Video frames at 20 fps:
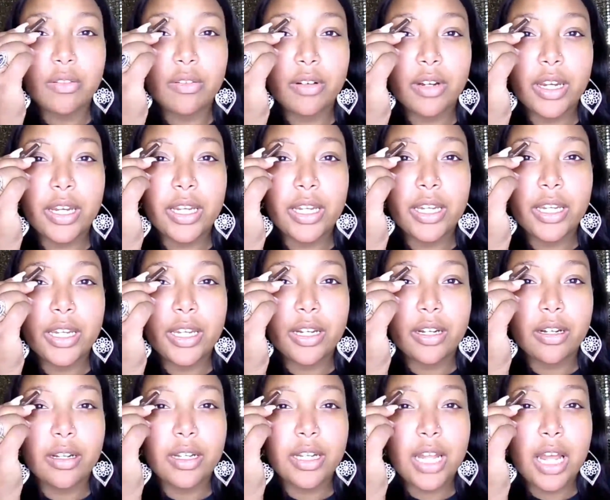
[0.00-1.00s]
right
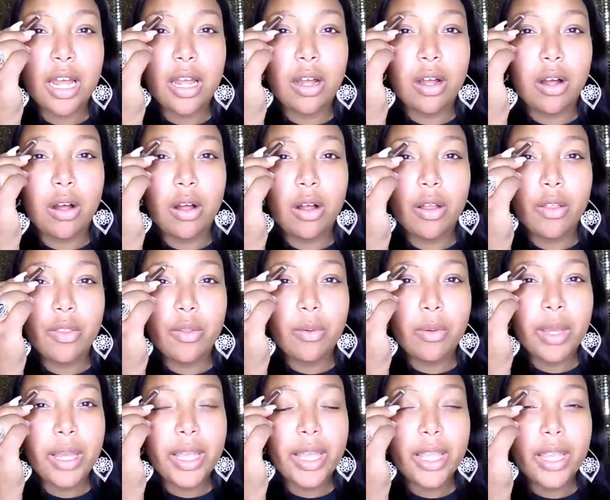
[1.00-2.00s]
here. Not all
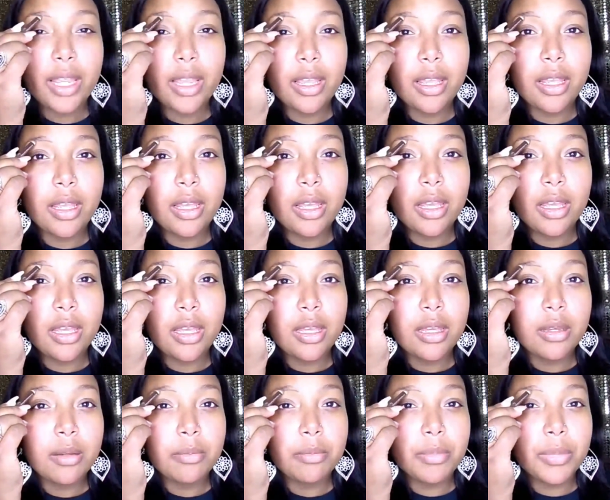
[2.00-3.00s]
the way,
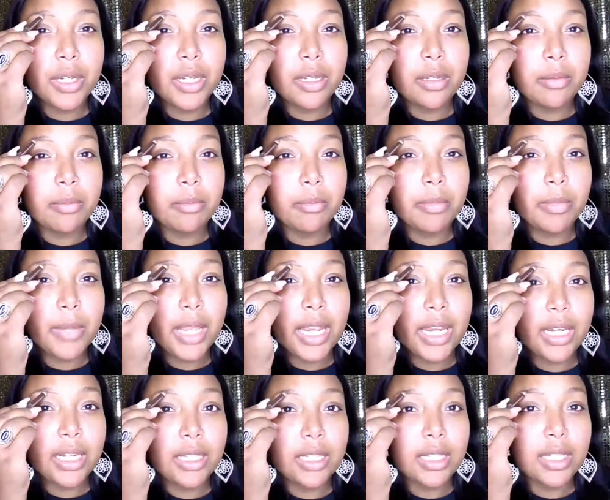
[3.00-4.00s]
but
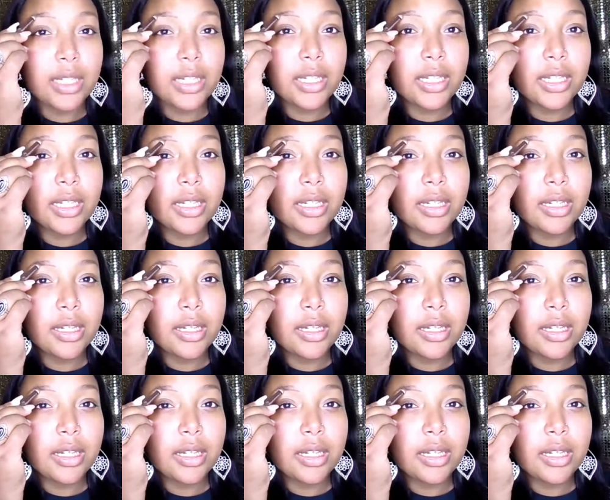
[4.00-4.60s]
mainly.